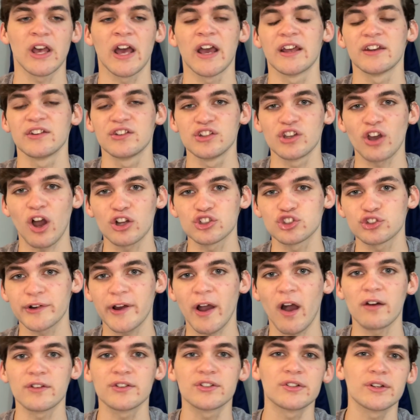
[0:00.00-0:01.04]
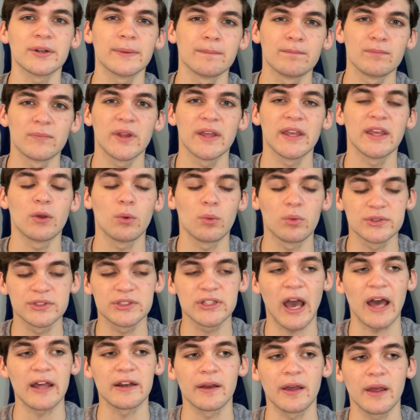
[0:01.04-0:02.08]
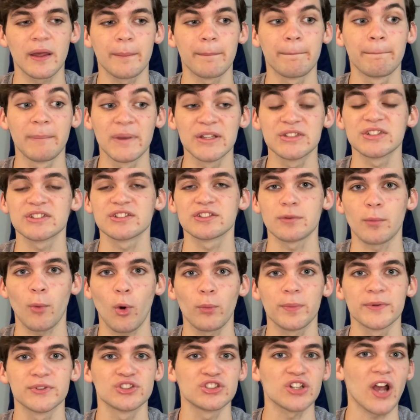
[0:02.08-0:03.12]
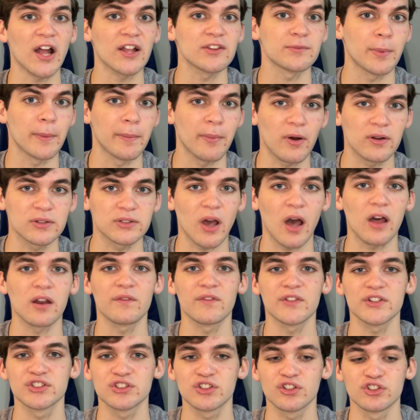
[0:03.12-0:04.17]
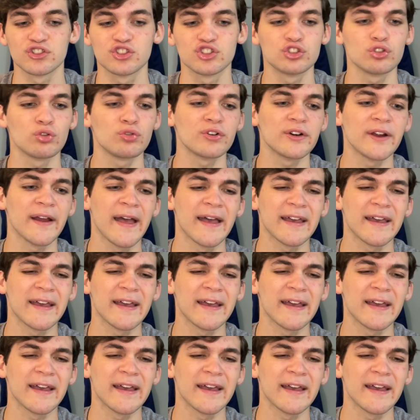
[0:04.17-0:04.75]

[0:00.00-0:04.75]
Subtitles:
DeAndre Hunter, he was kind of missing some open shots, but Bogdanovich, good shooter.